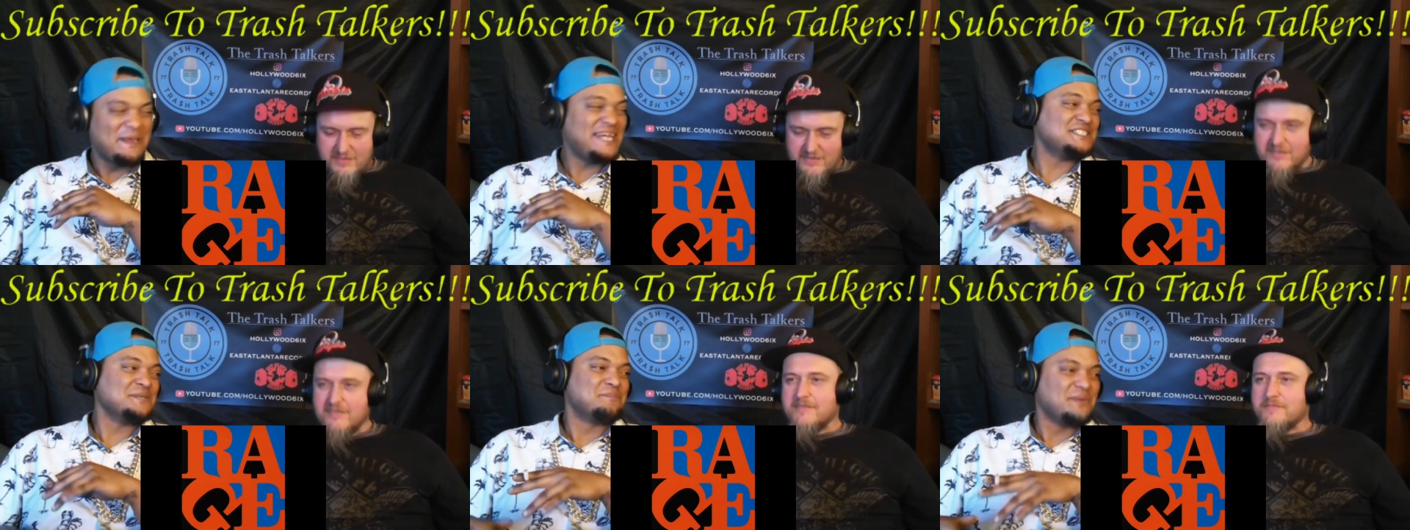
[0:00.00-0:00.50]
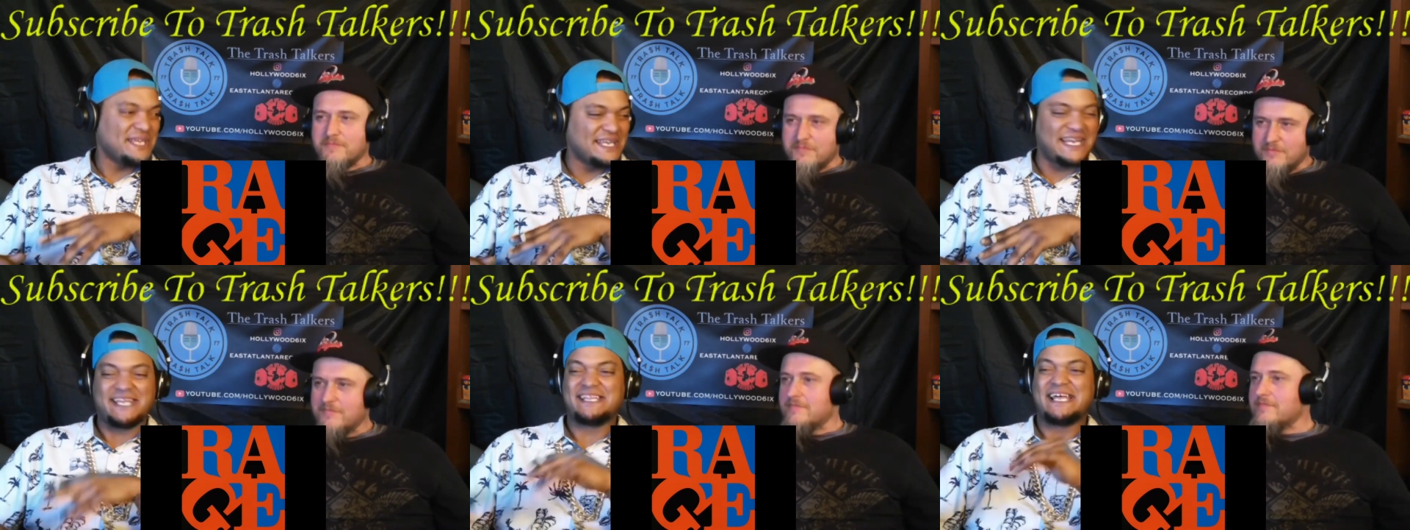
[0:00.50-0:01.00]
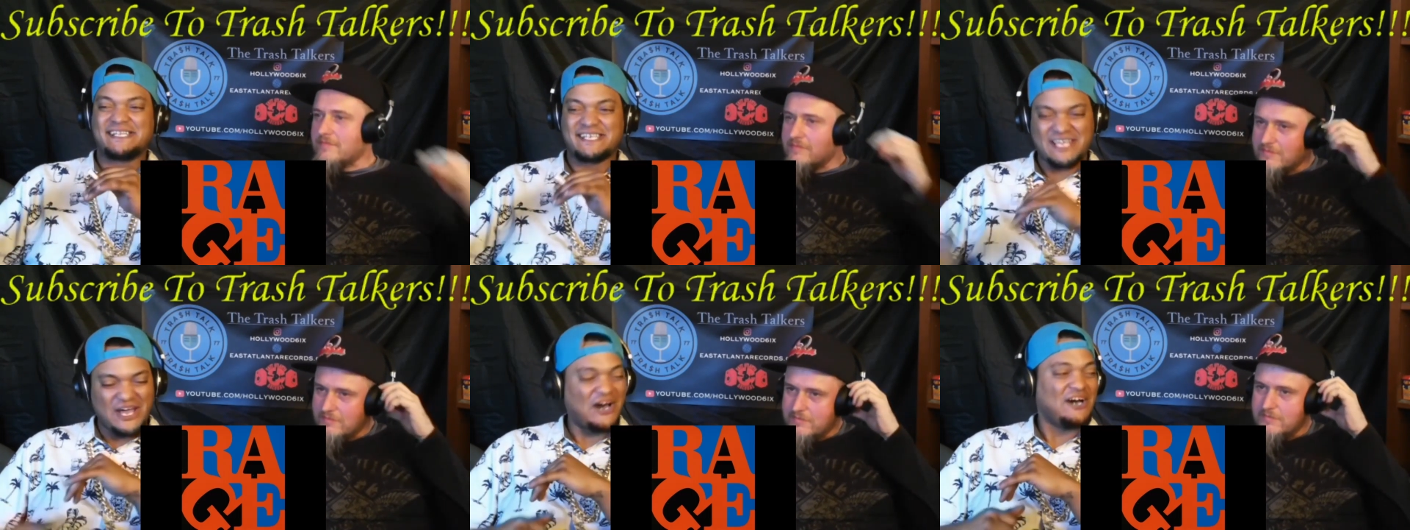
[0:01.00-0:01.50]
Speaker 1: Imagine being at
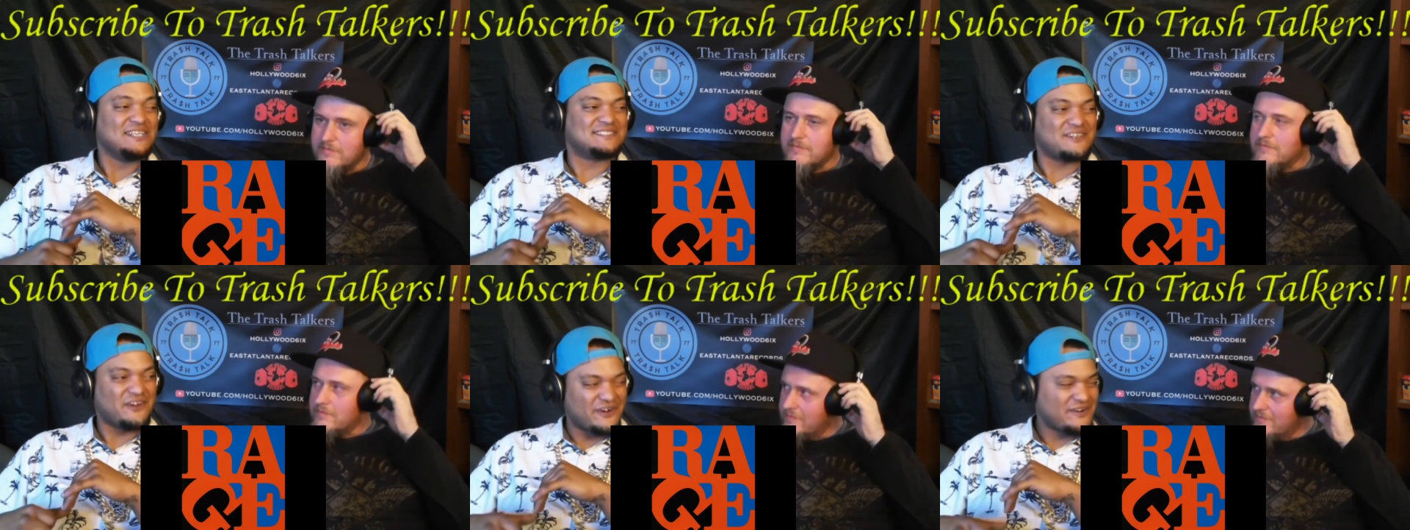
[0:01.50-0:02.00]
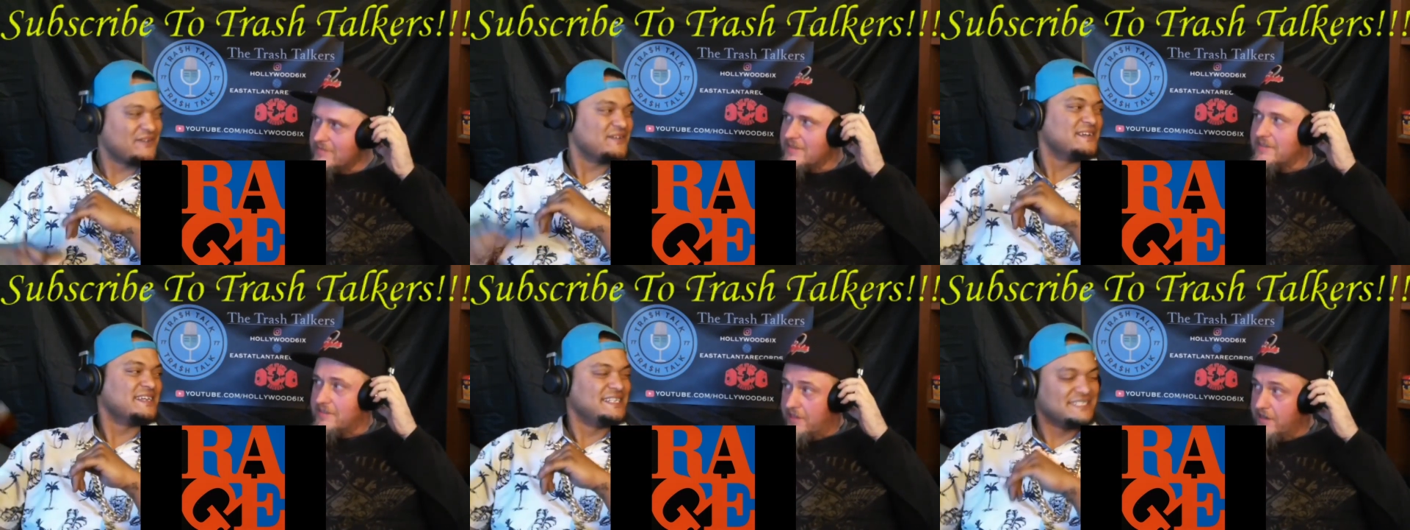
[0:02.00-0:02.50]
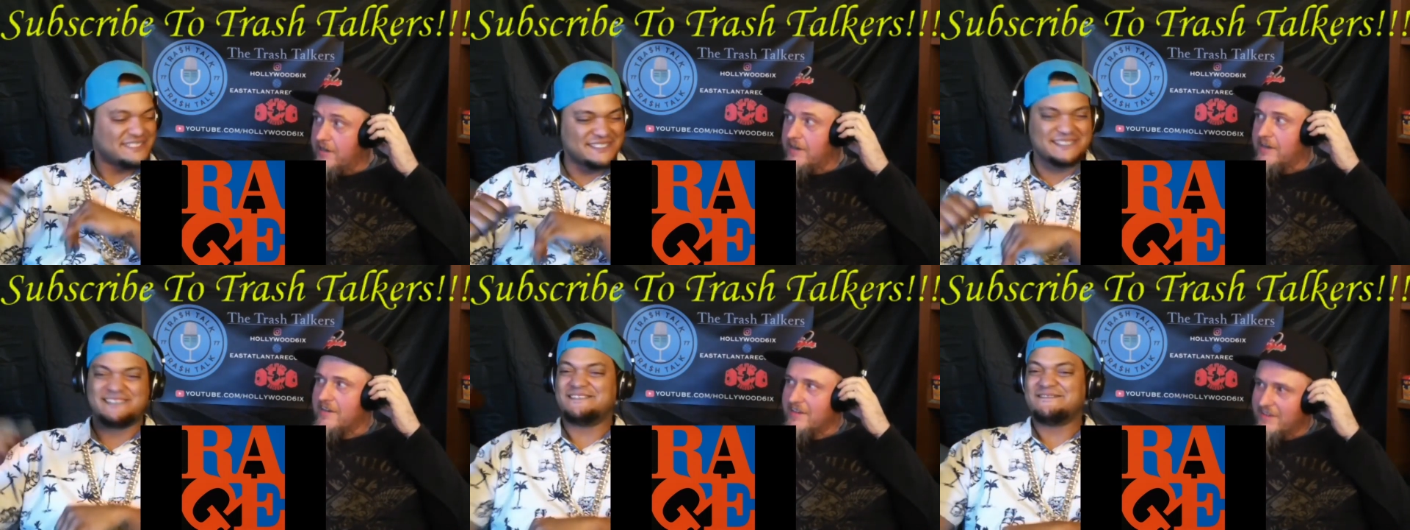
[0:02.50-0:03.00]
like the concert and yeah.
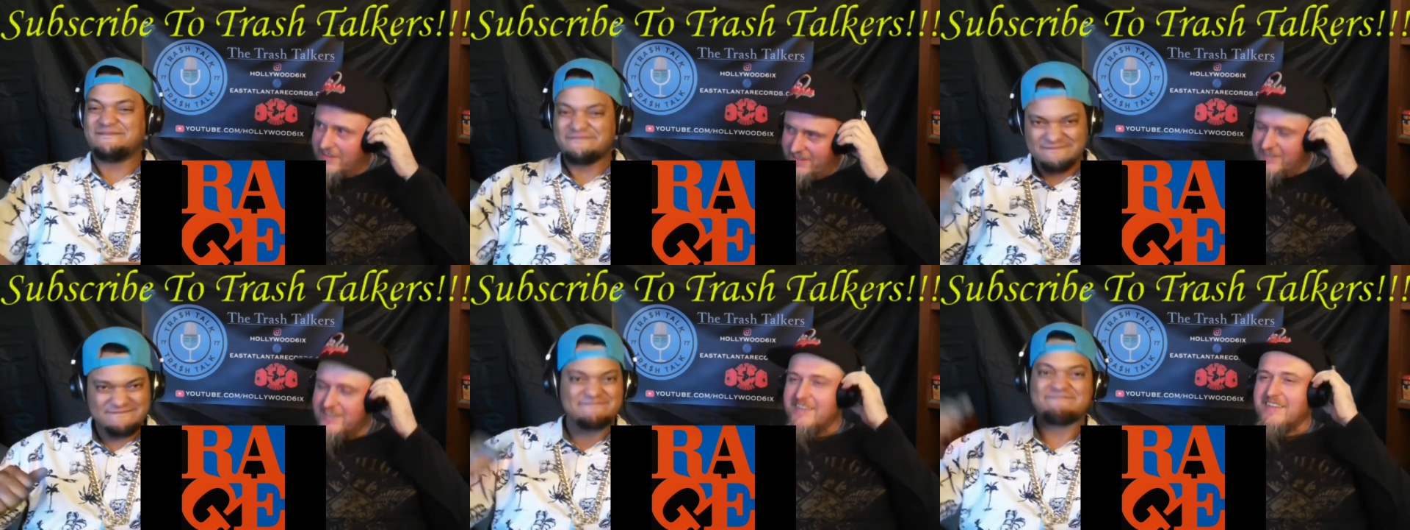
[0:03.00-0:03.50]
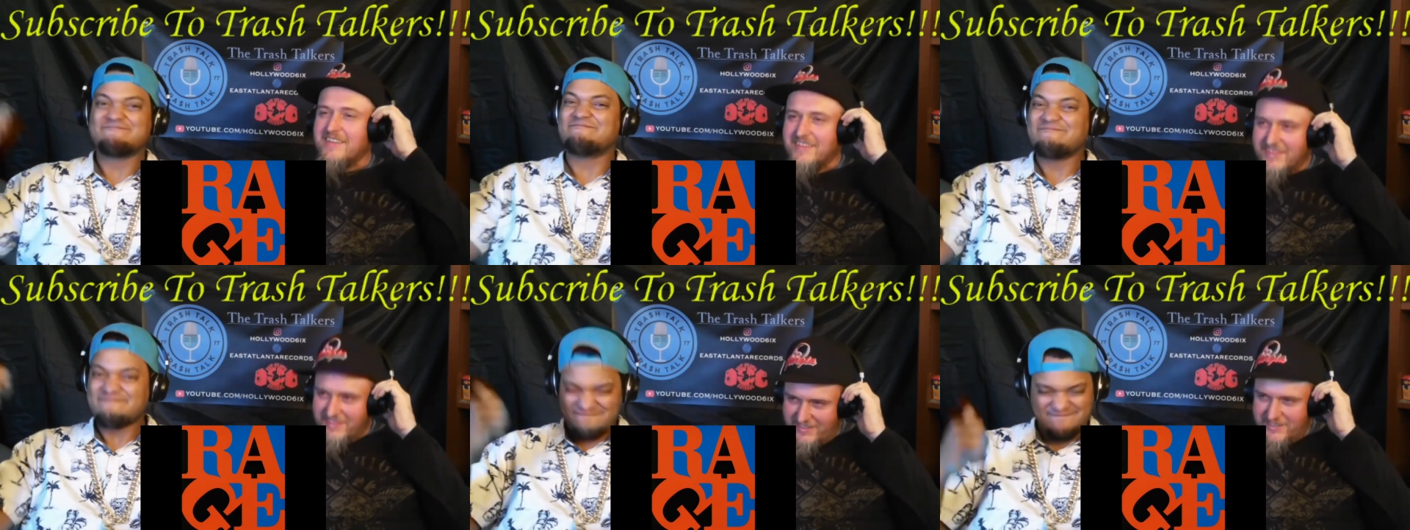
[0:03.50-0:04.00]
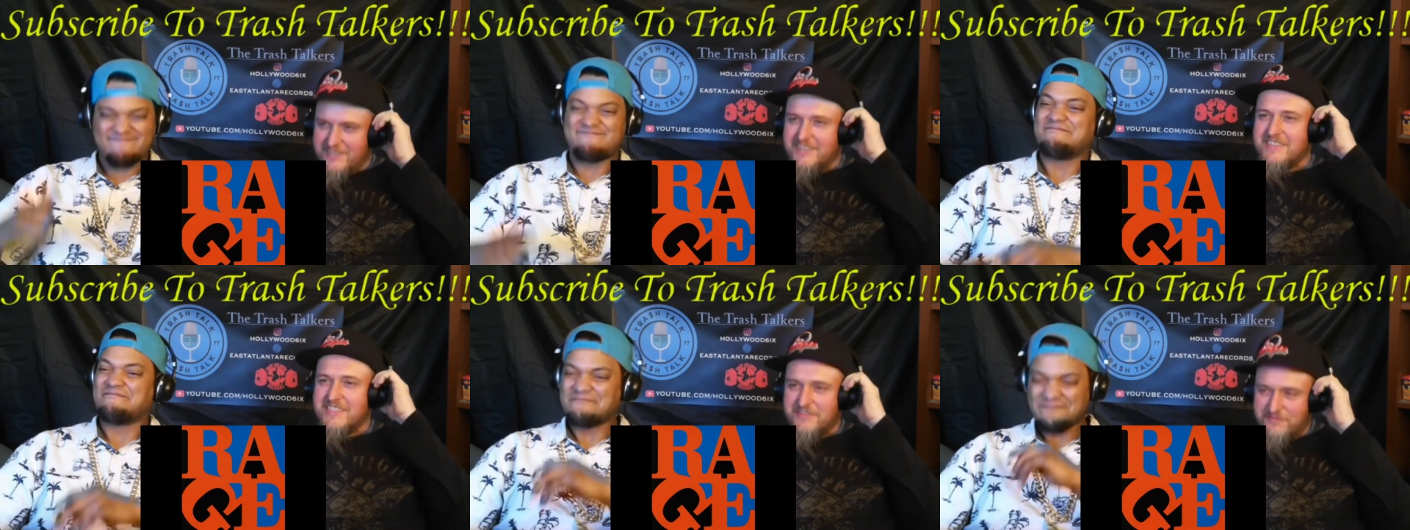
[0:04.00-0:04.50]
it's just
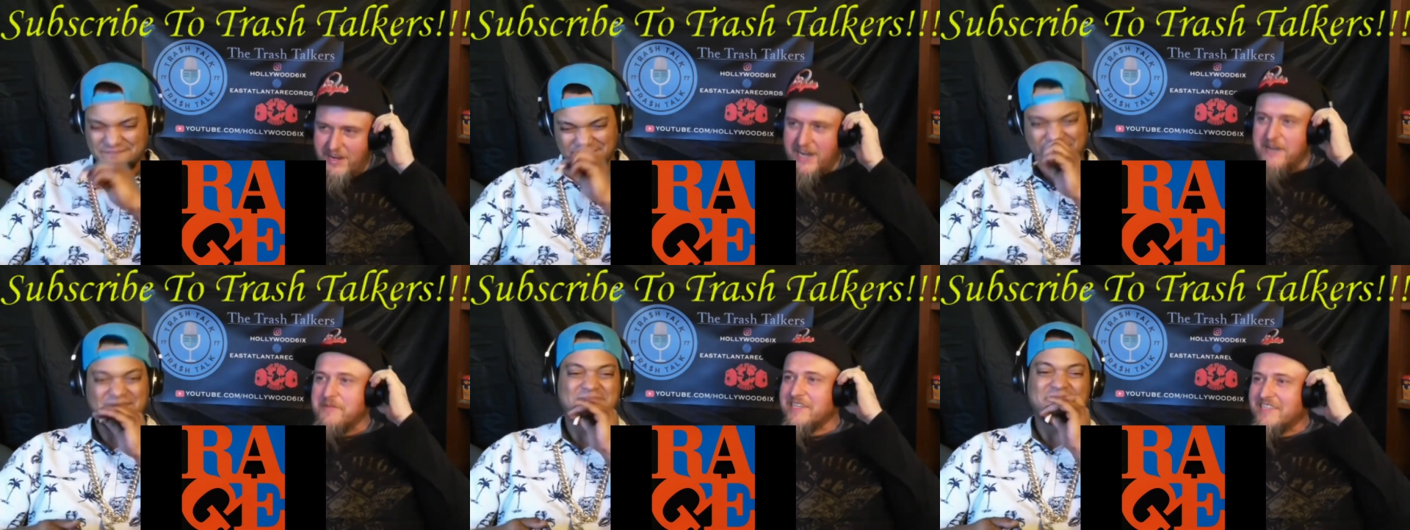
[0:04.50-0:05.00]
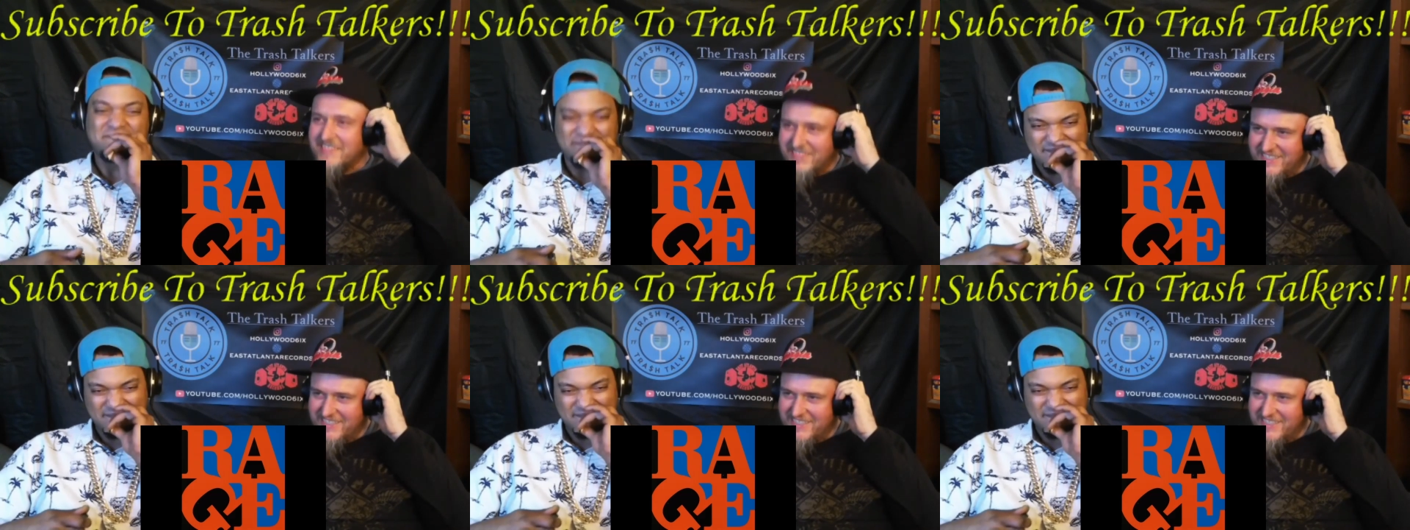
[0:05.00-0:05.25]
just vibing.